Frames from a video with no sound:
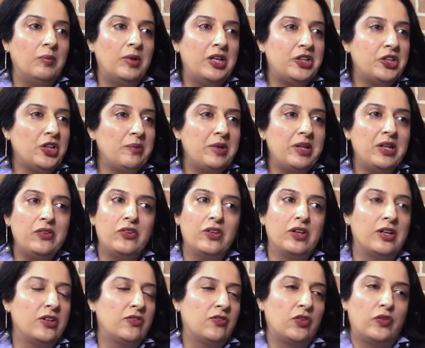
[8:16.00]
Manisha, I've been a
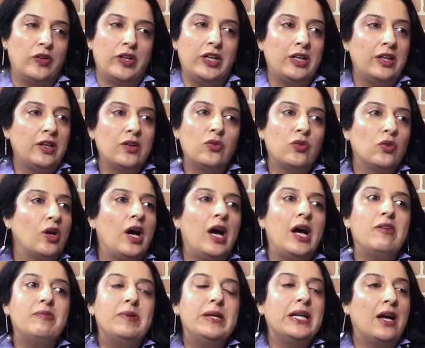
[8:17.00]
journalist for 20 years, so
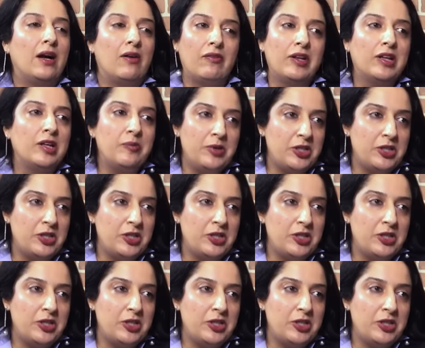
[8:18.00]
I've been covering the